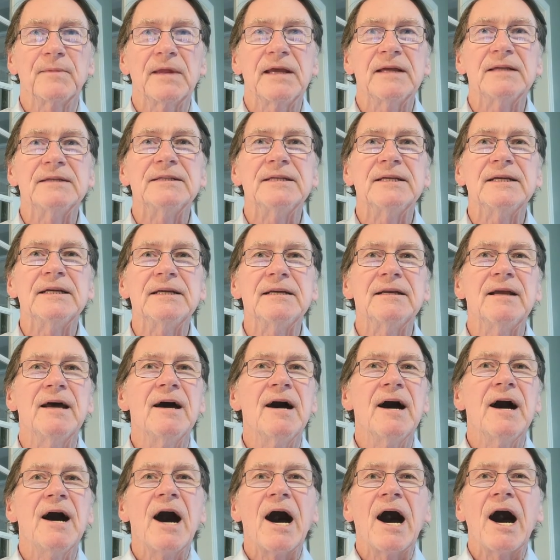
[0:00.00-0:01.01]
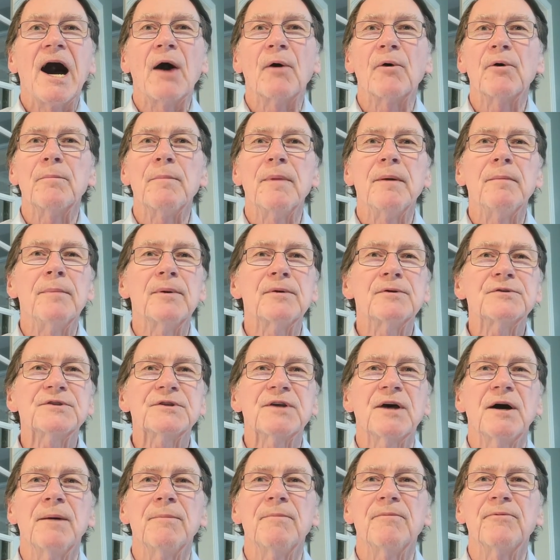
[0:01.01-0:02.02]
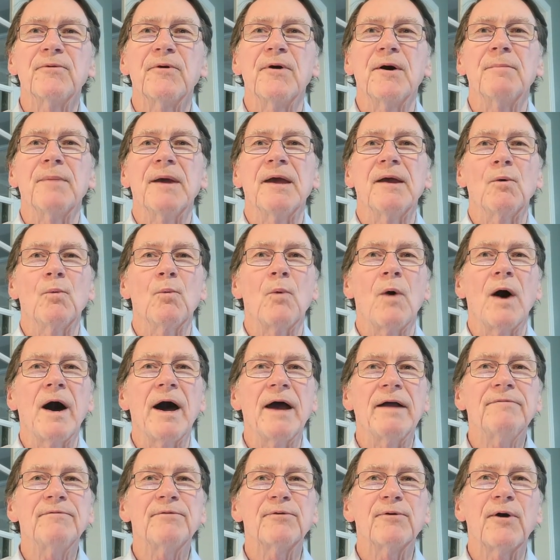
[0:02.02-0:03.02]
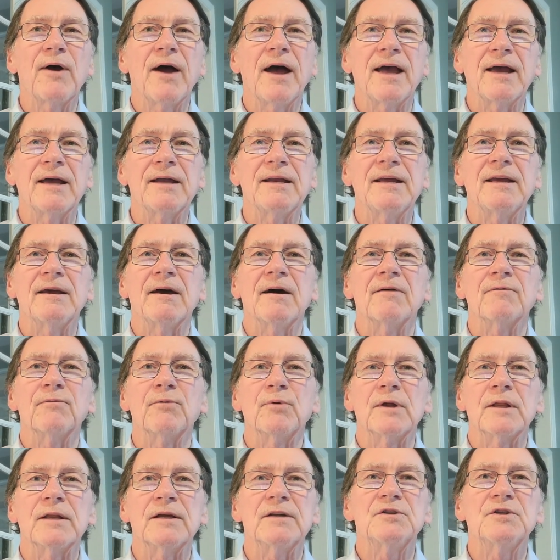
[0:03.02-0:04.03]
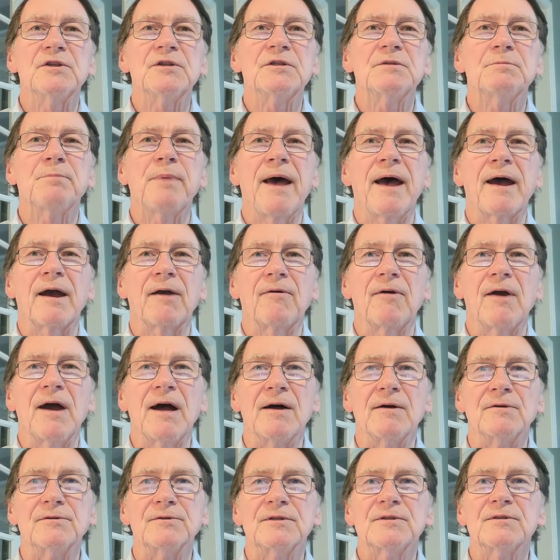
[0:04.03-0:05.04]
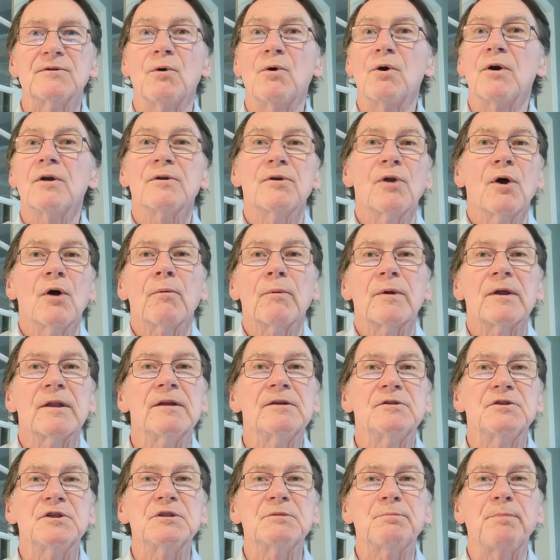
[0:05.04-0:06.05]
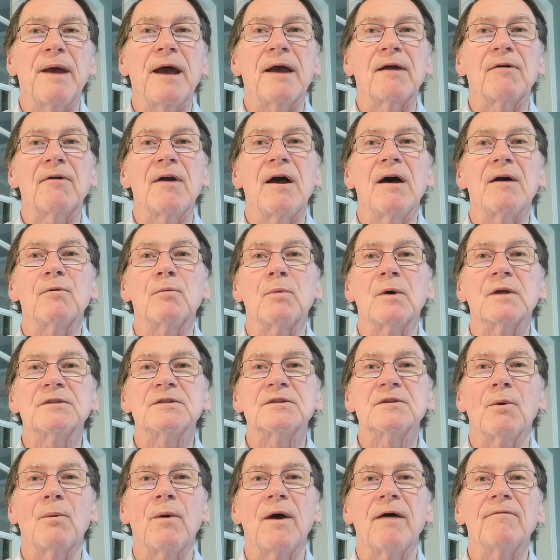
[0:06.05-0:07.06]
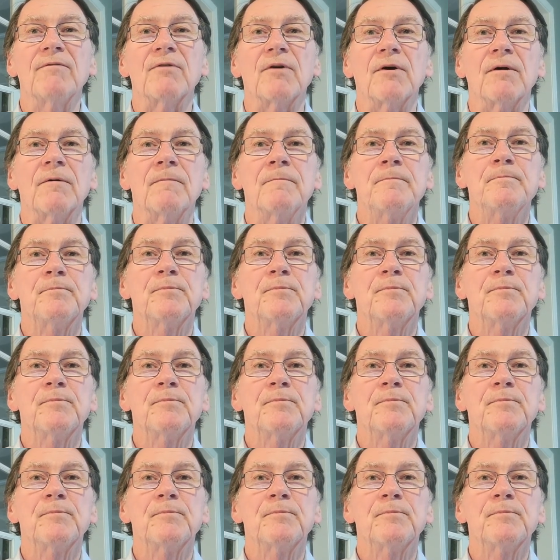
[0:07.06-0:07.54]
Indeed, our members come from a wide variety of religious backgrounds or no religious background whatsoever.